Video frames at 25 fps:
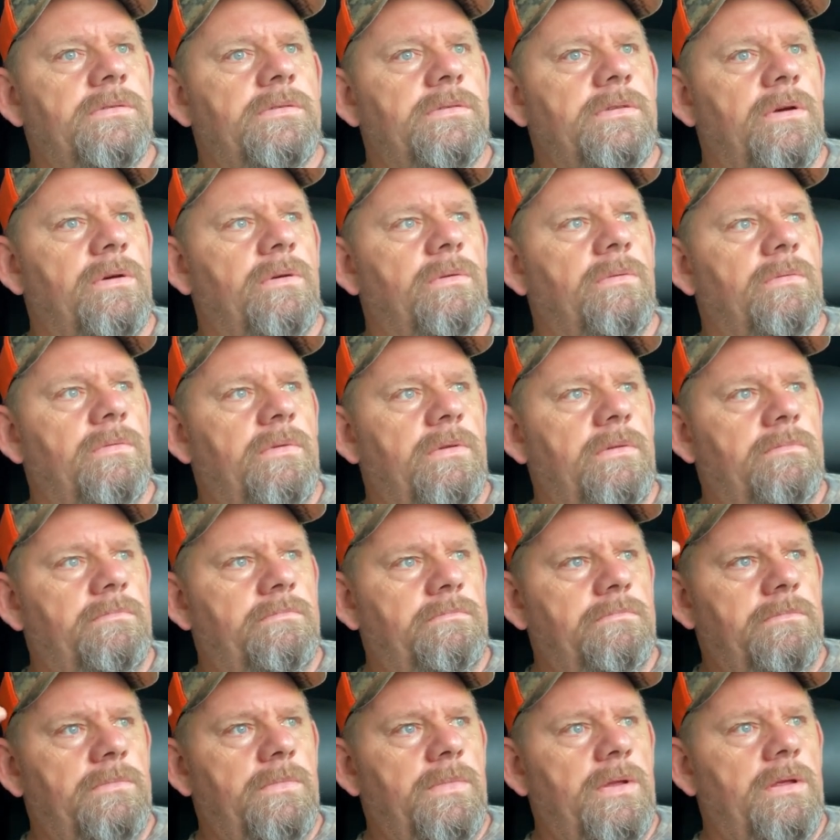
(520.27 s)
So
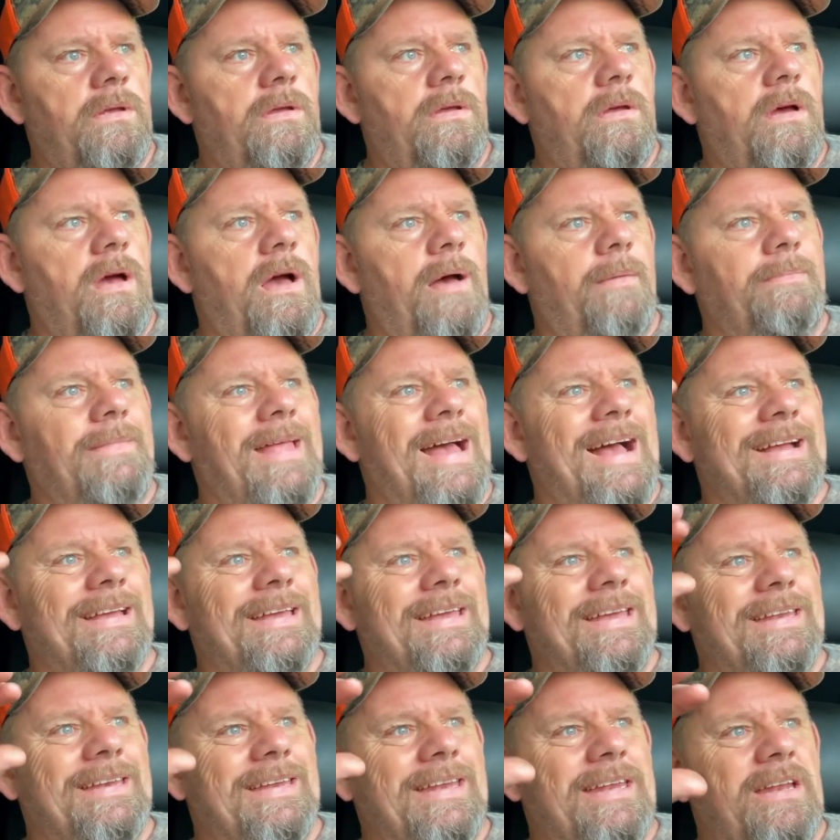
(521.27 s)
I'm not
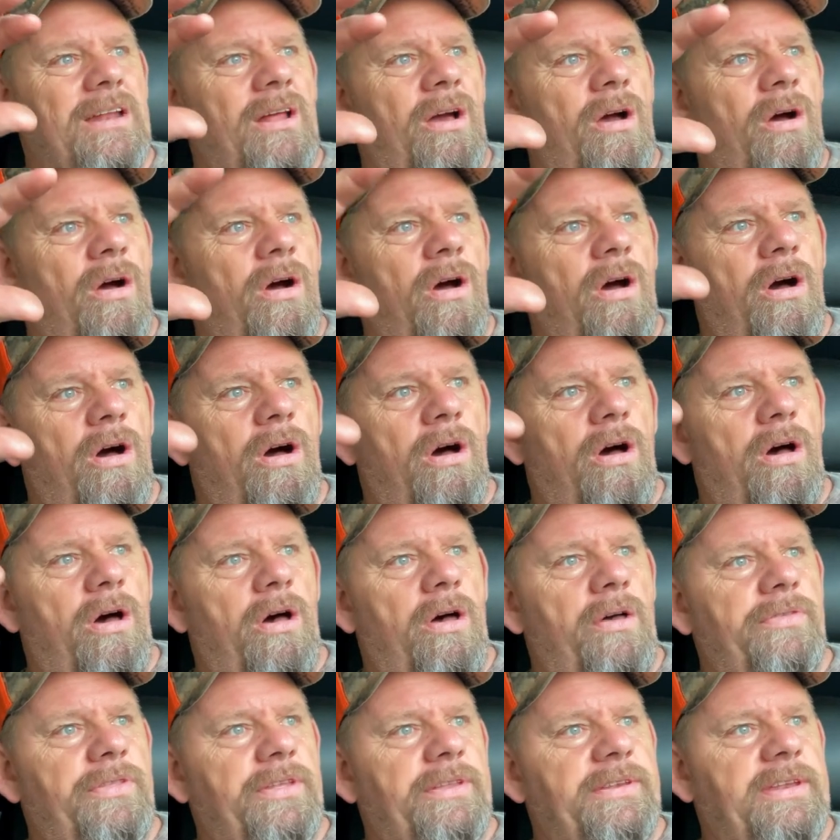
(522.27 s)
getting into
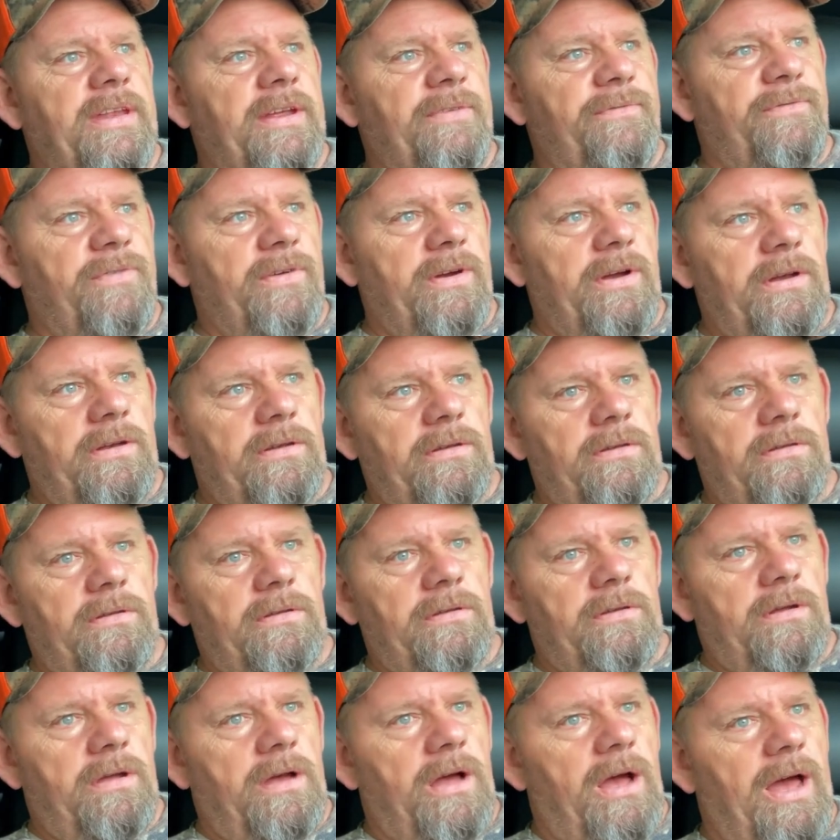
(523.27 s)
all the different
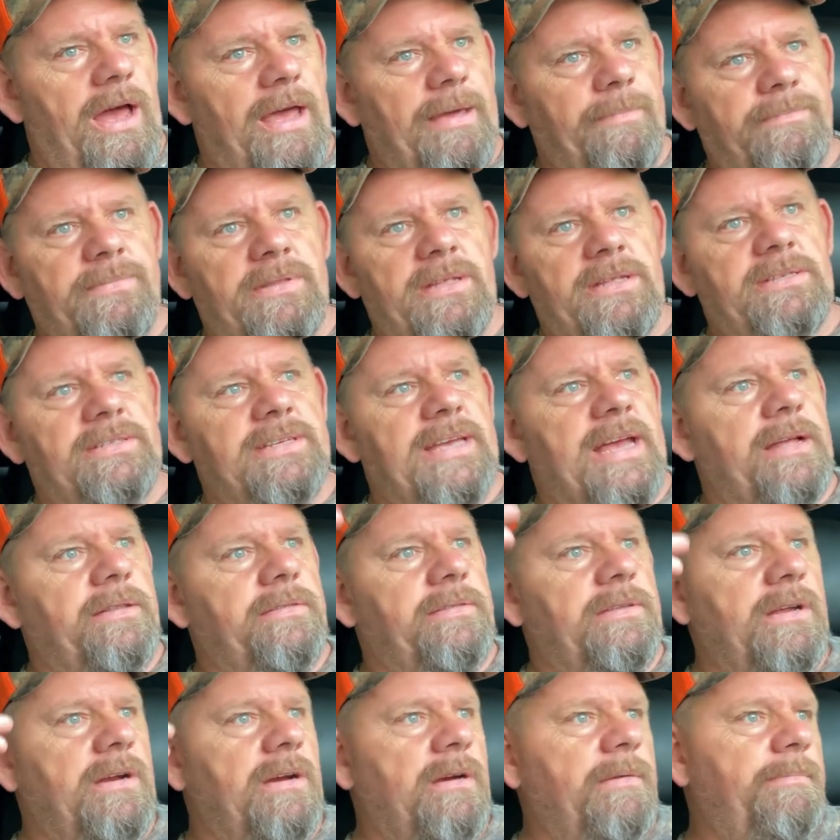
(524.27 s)
hype that's
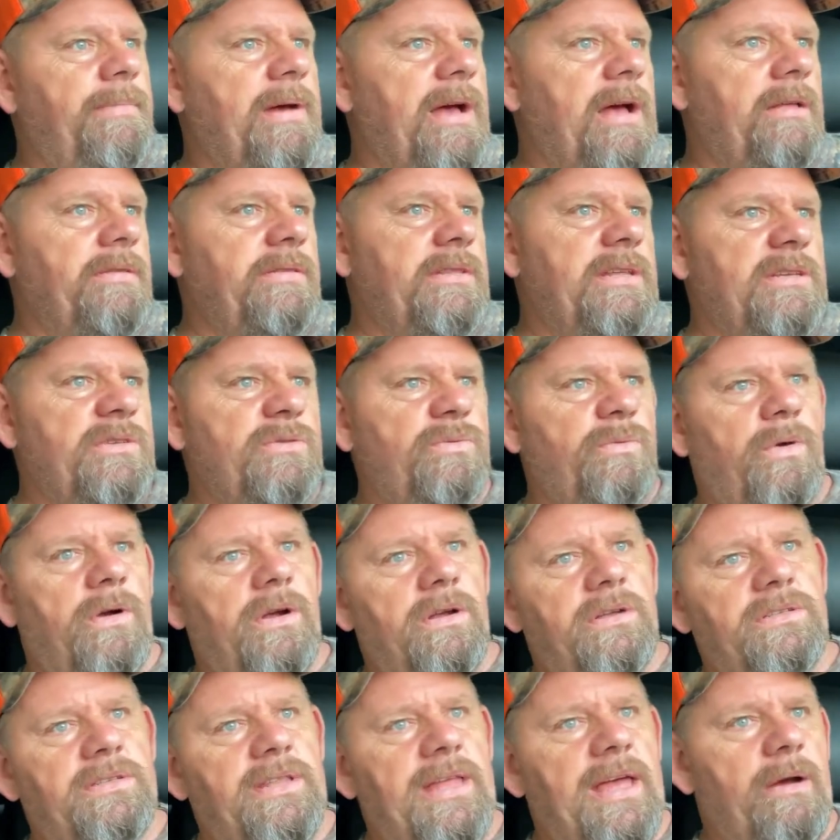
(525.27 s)
out there about this
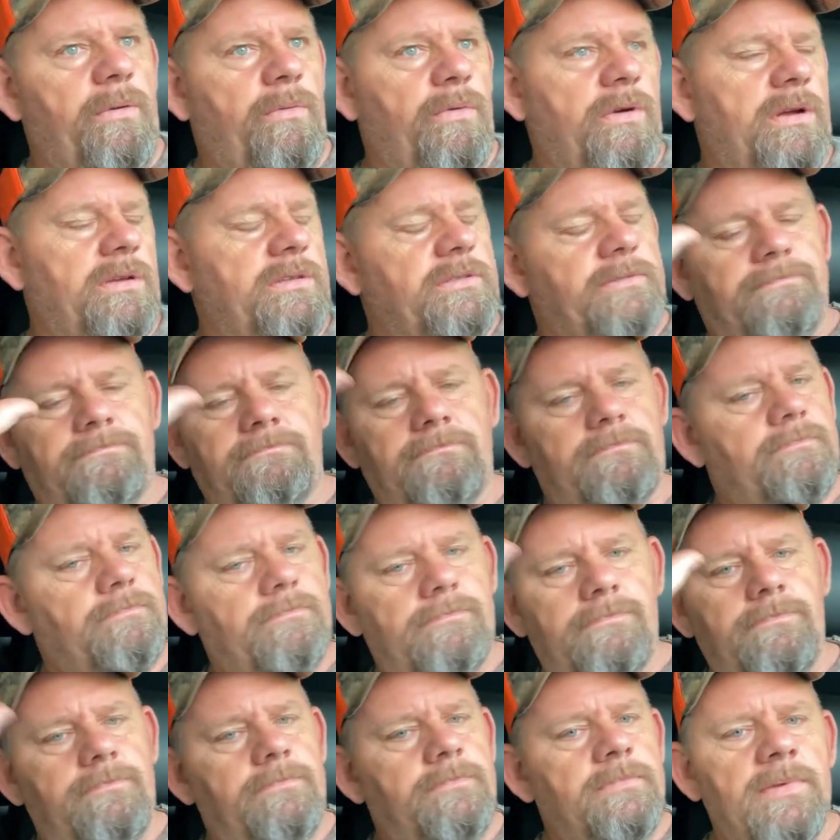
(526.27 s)
works, that works.
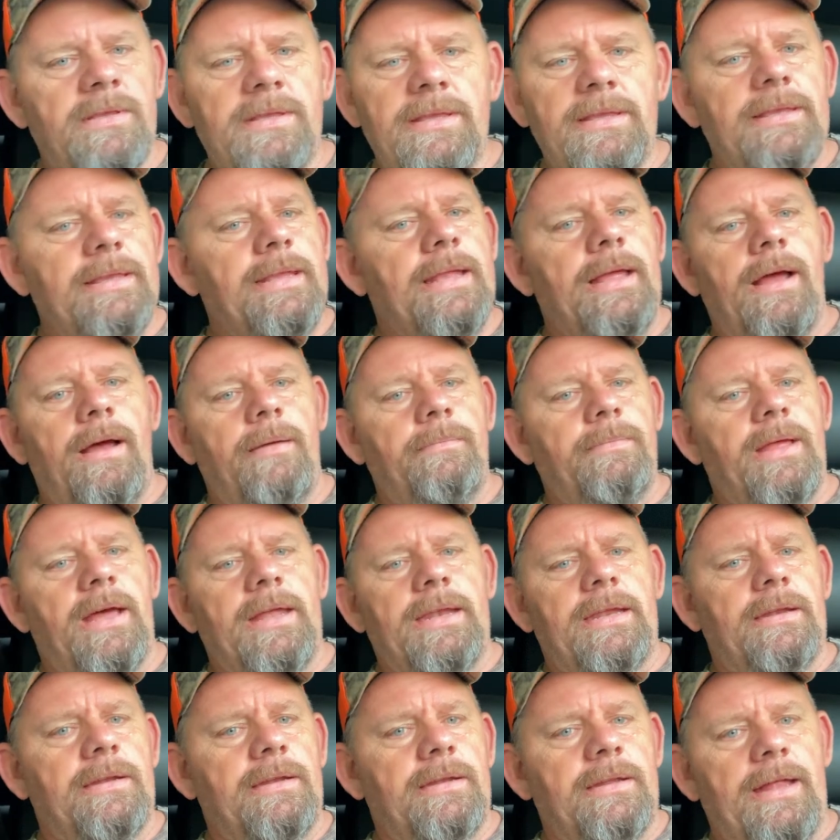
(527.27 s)
I'm
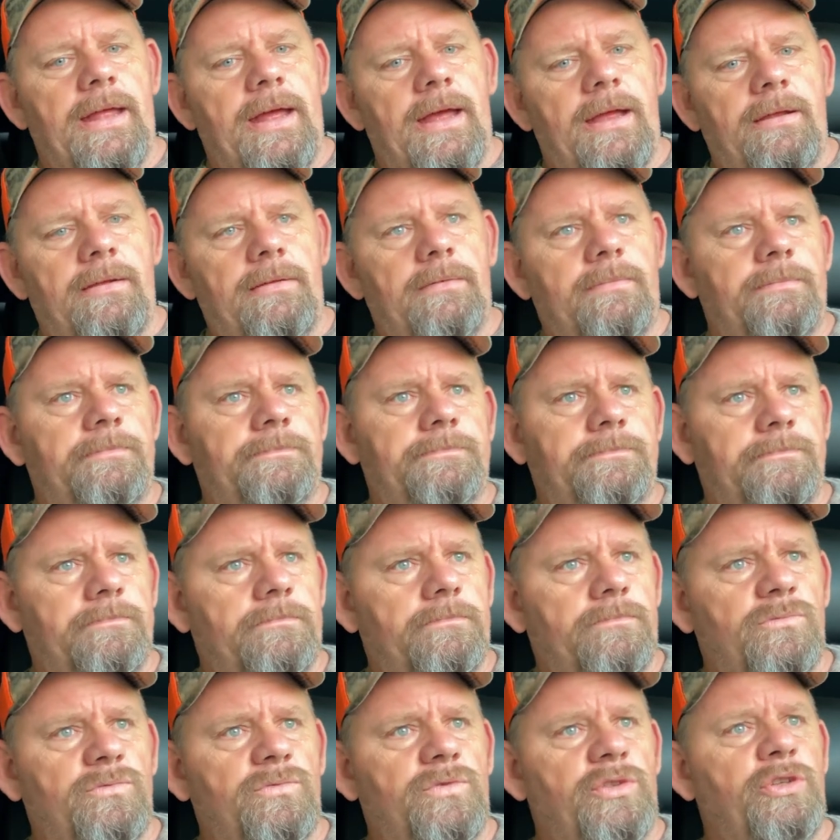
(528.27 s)
not into that.
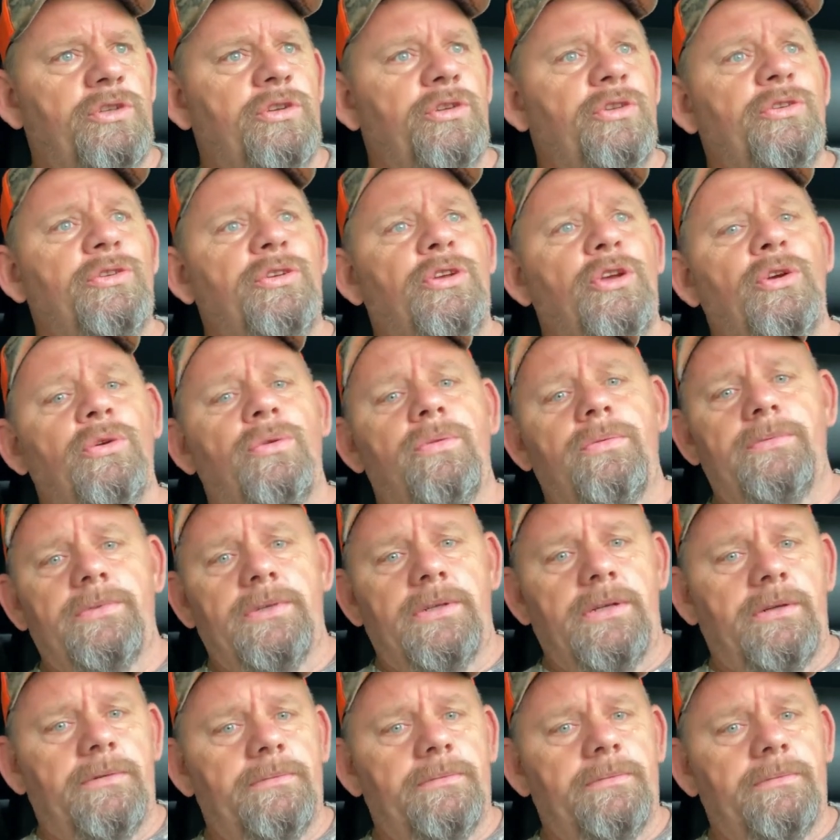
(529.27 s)
You do you,